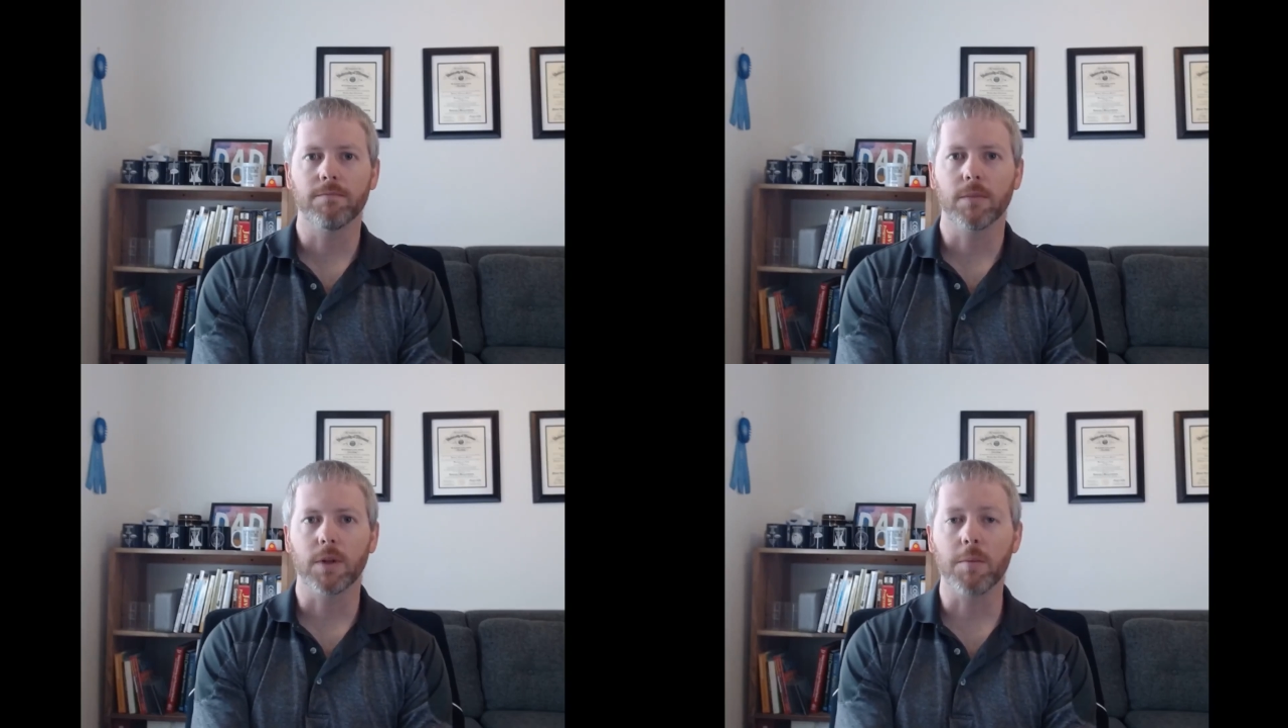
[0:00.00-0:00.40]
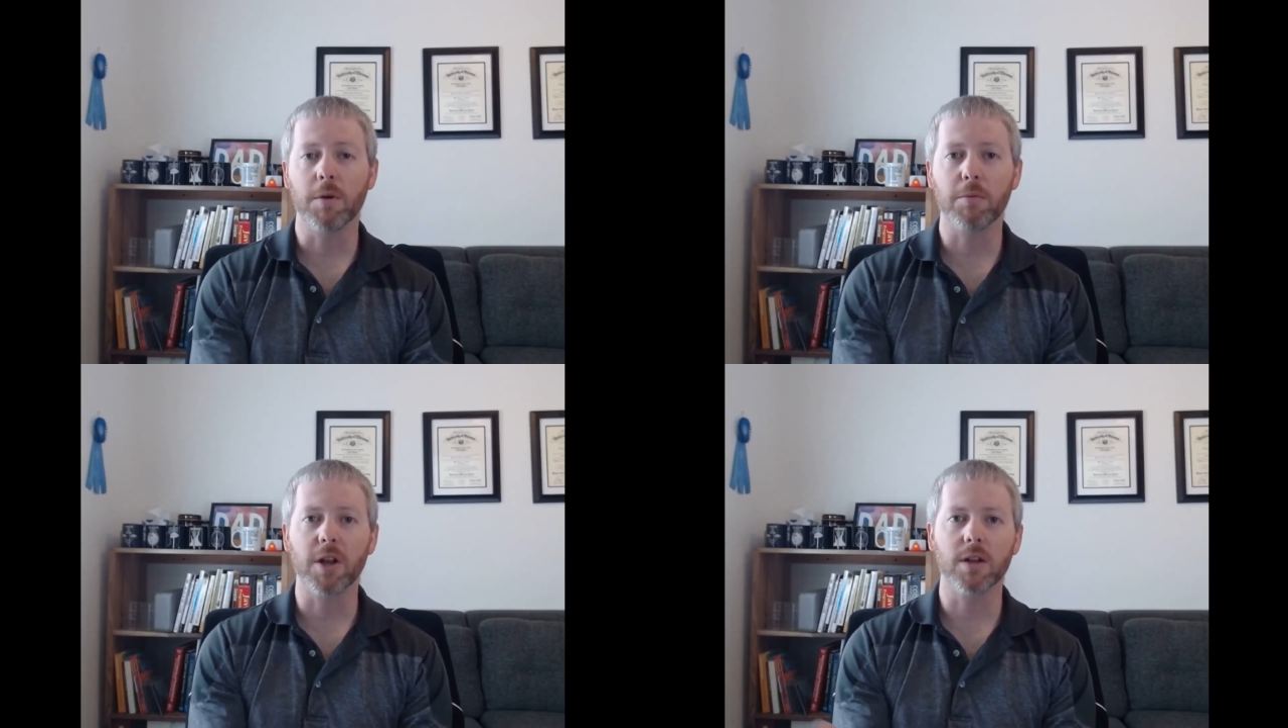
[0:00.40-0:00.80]
Let
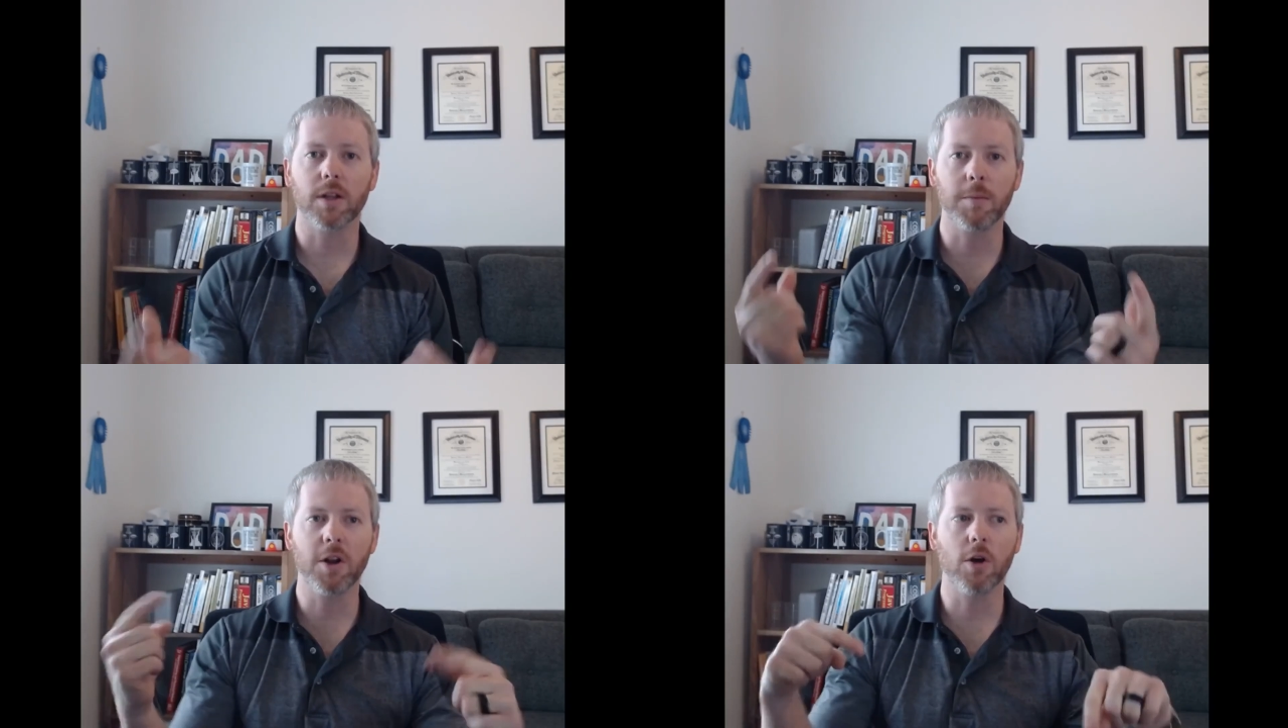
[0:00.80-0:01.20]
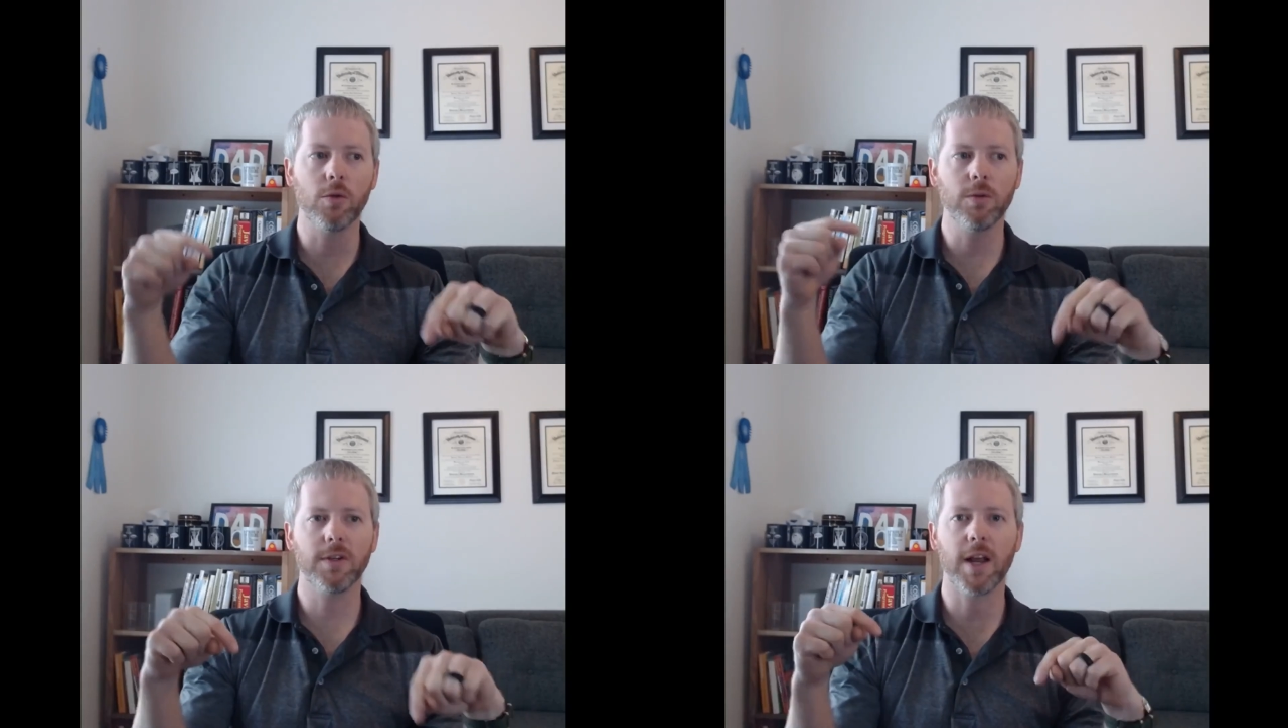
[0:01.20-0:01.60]
me
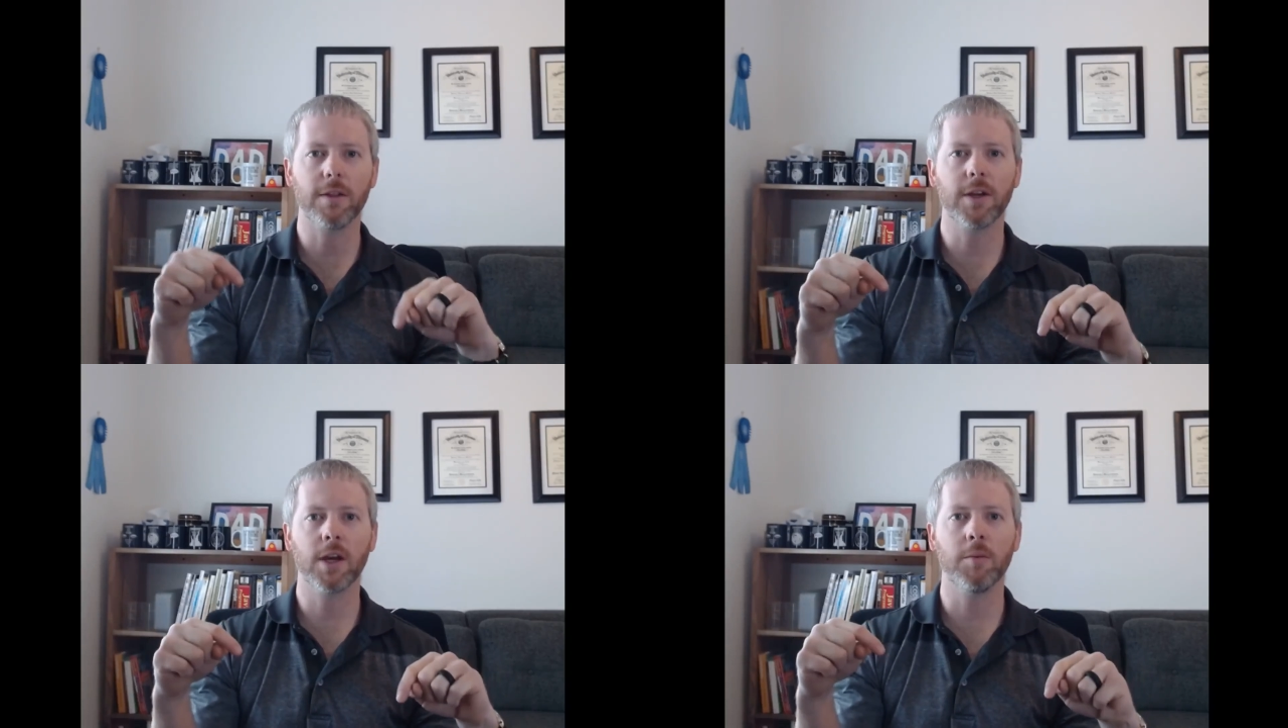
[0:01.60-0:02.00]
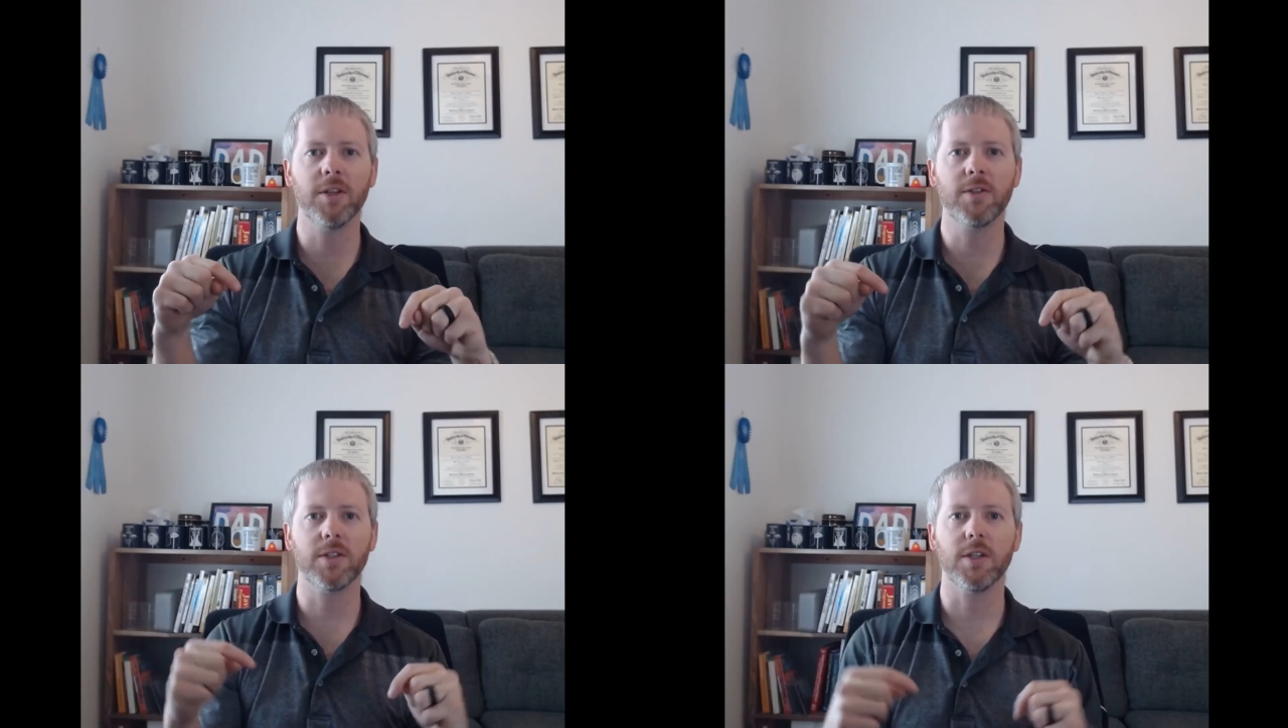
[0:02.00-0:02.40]
know down in the
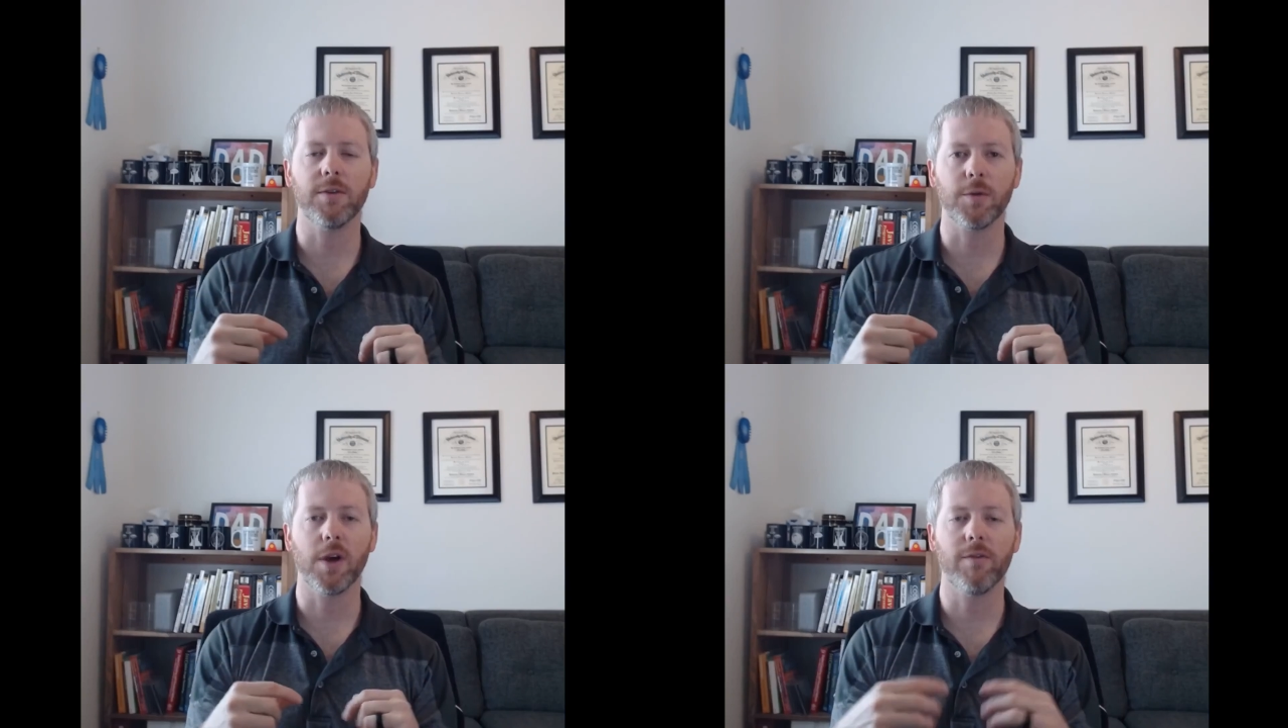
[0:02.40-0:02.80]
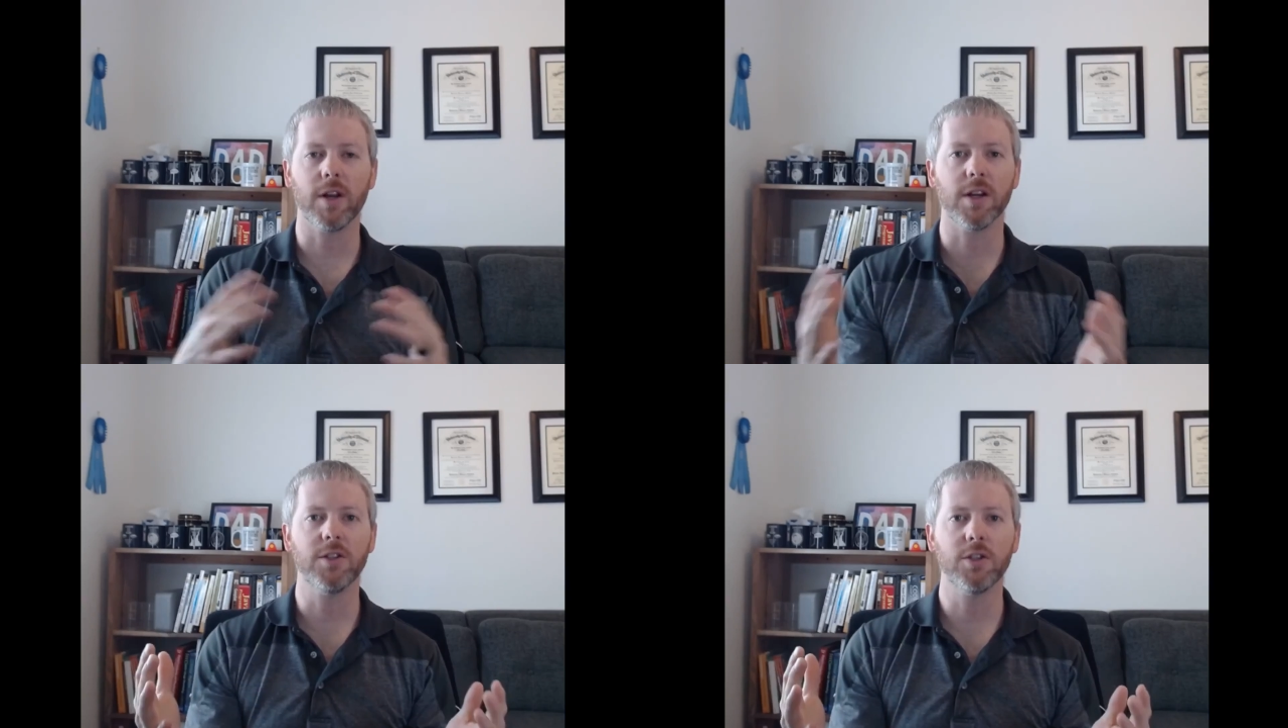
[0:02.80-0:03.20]
comments if you have any
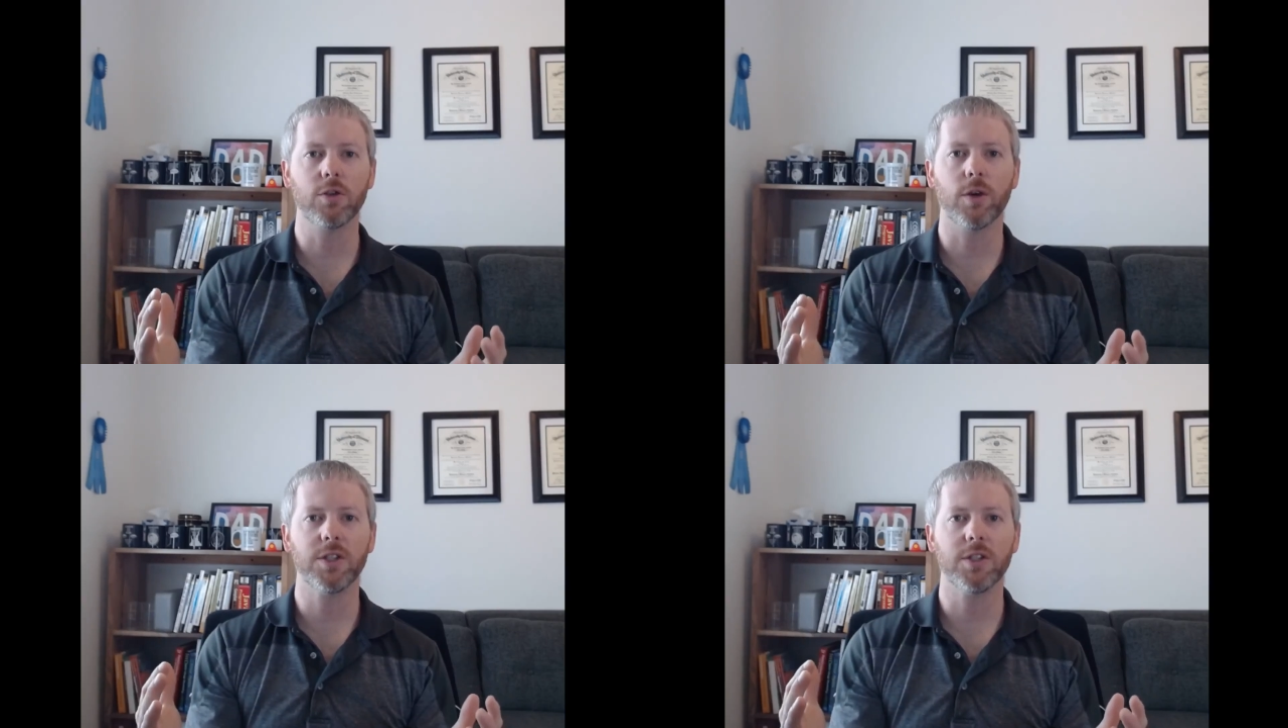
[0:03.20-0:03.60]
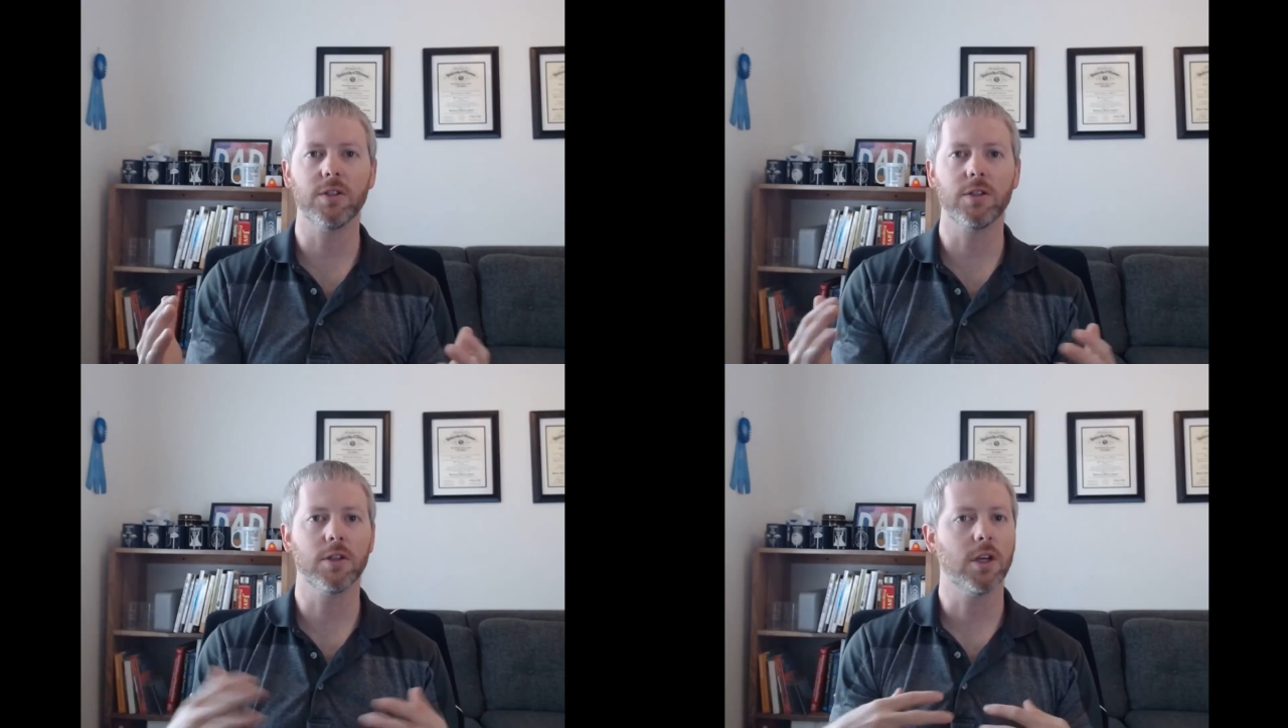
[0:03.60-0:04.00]
additional questions,